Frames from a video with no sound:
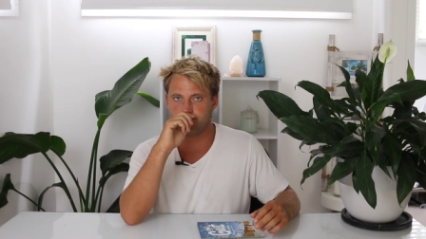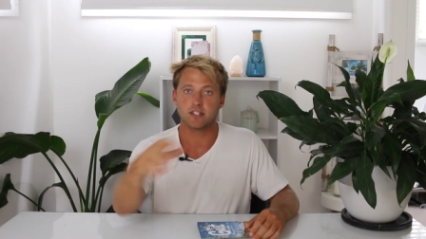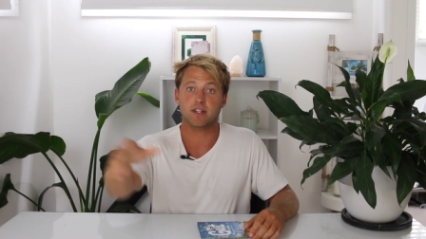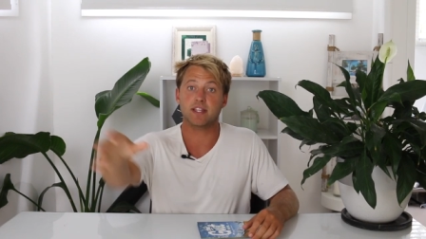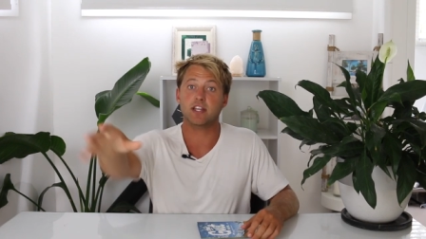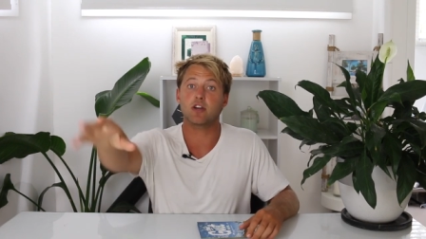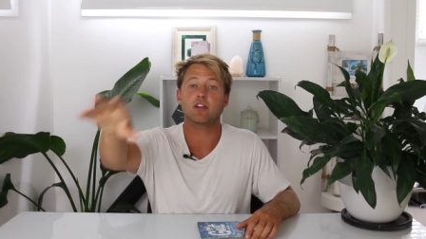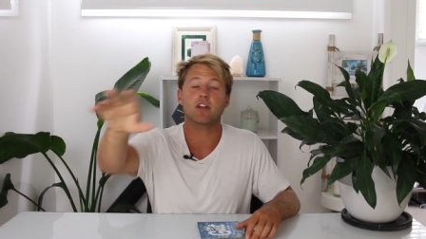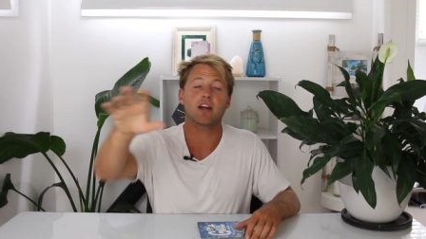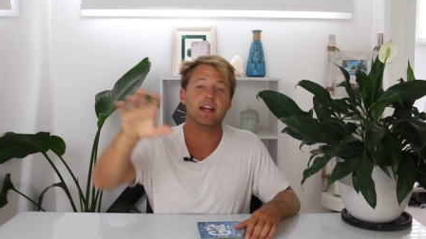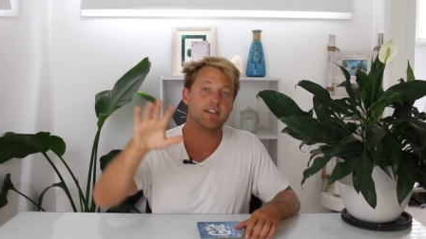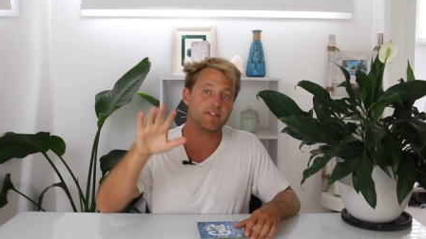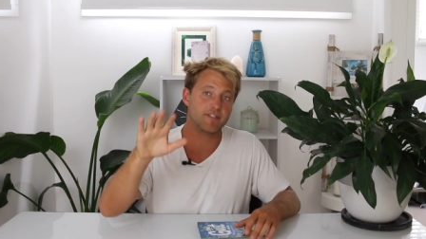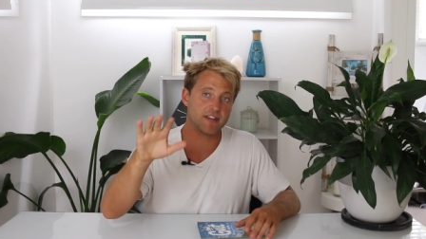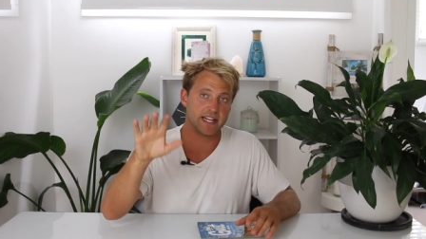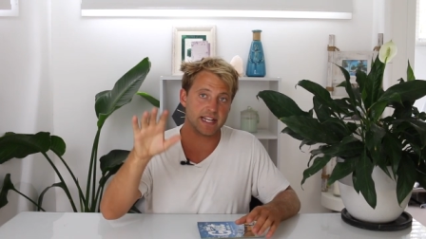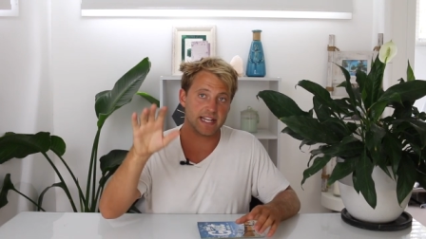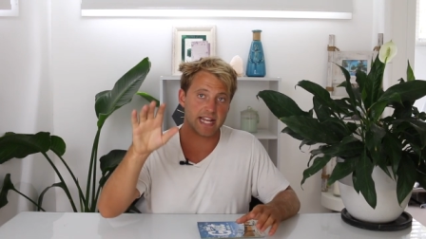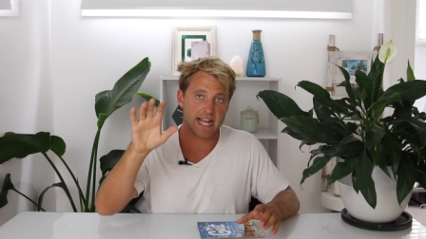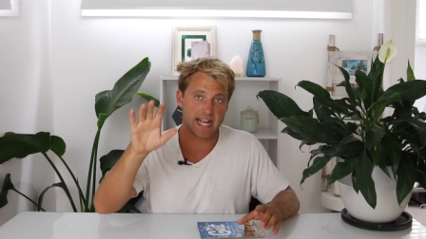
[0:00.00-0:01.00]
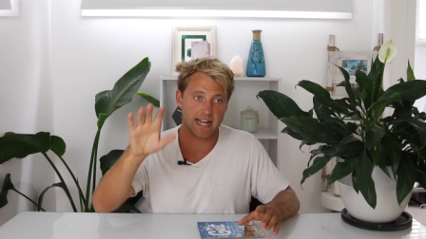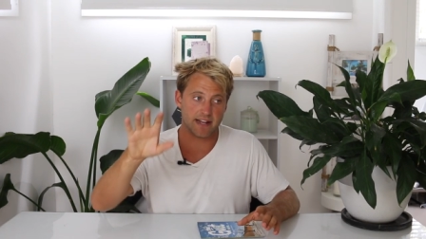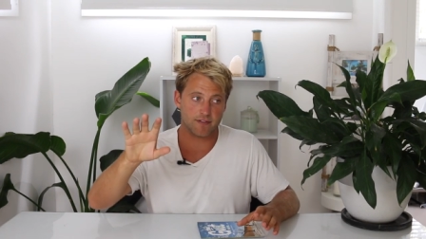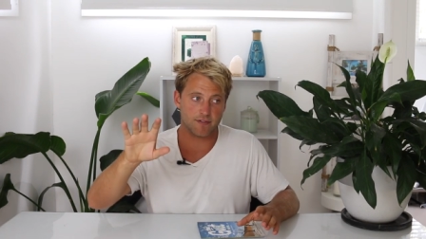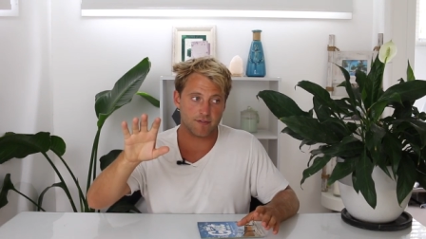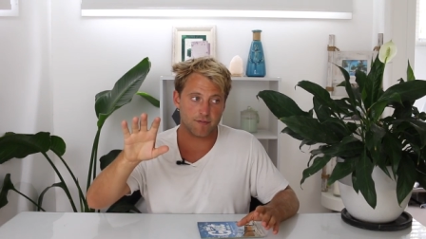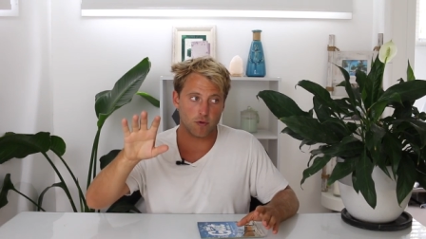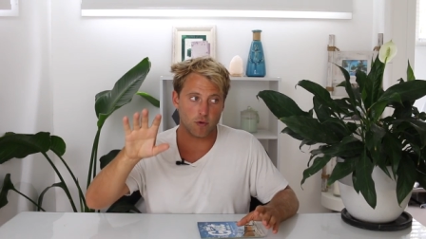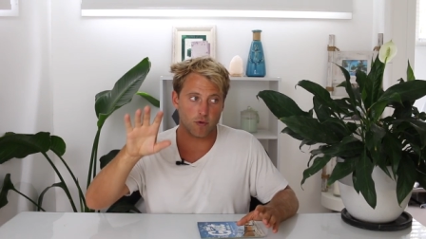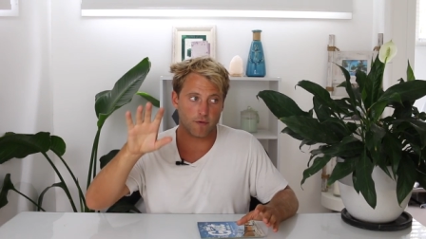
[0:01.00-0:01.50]
So the online event aired
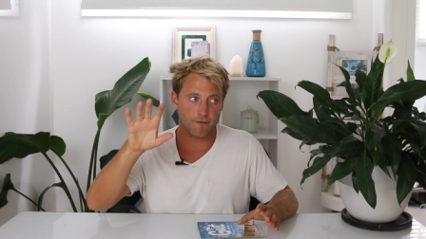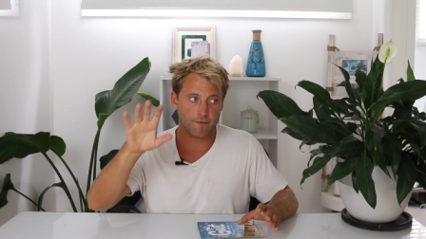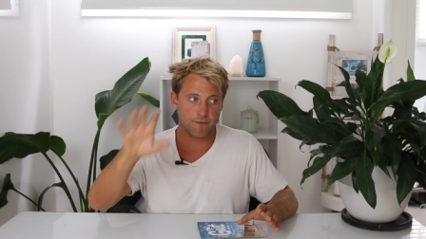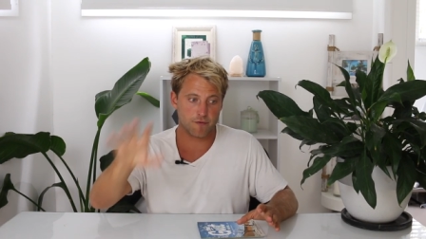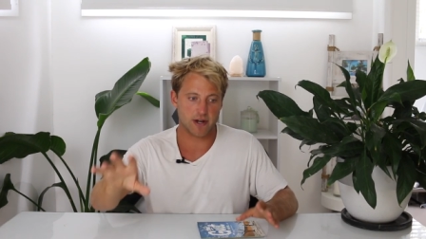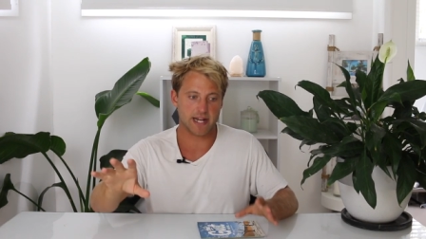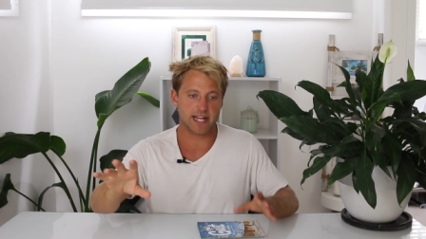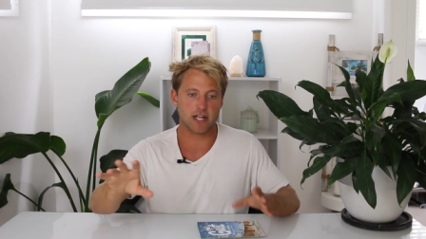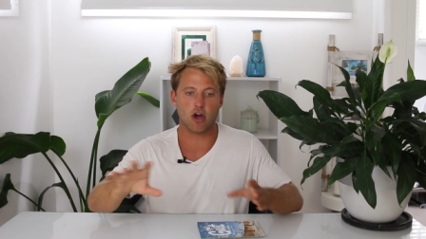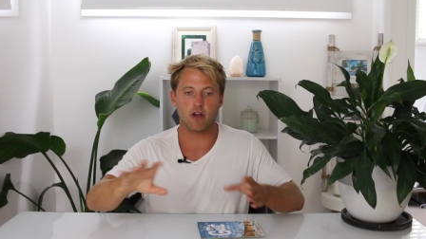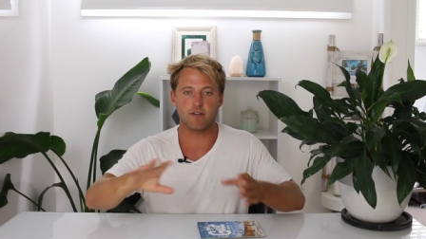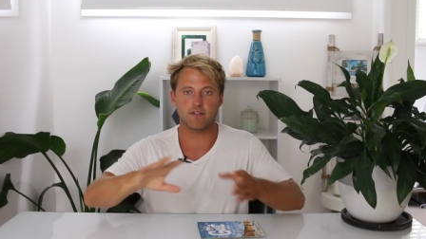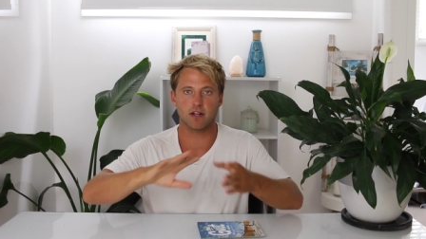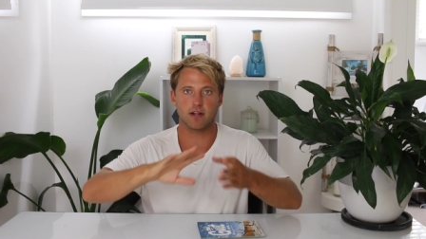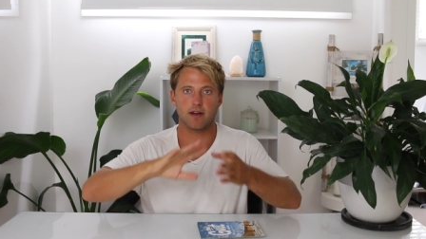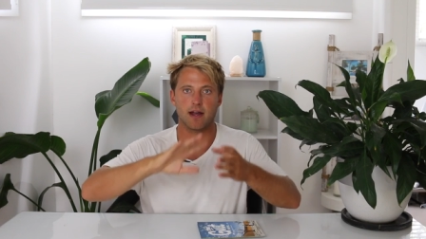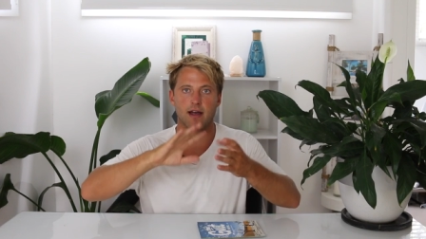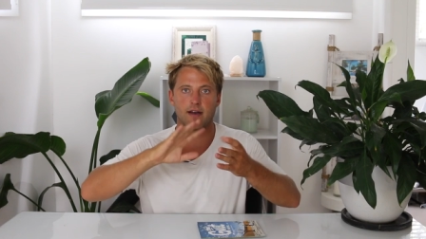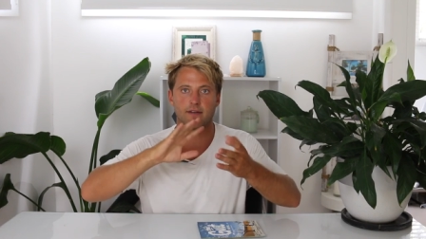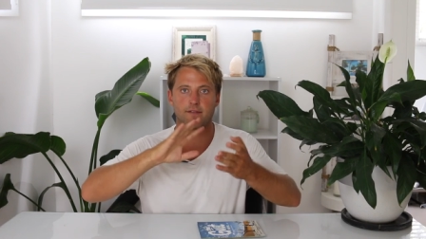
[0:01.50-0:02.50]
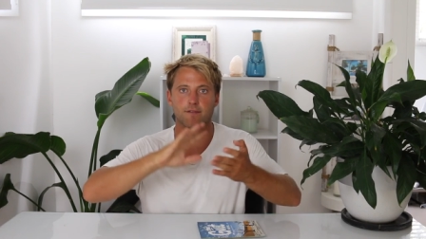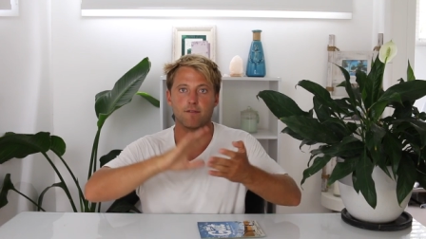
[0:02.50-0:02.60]
for free over uh,